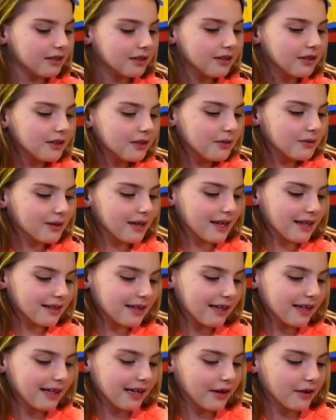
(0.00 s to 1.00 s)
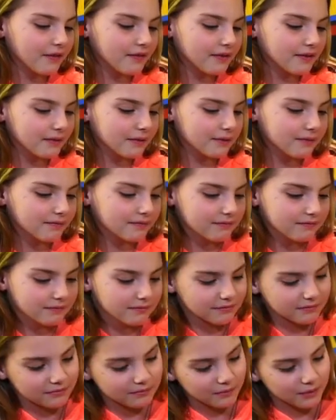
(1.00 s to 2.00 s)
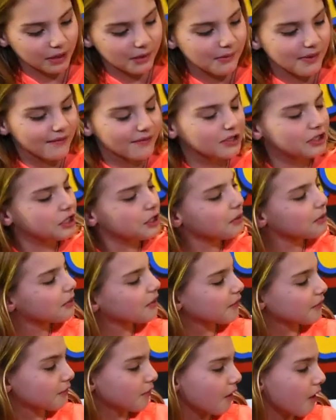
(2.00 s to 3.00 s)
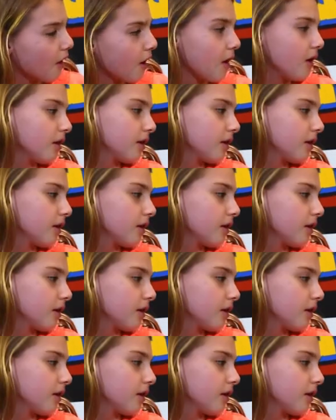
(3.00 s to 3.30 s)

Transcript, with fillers: You, you can't take care of her. What do you even do with a rock?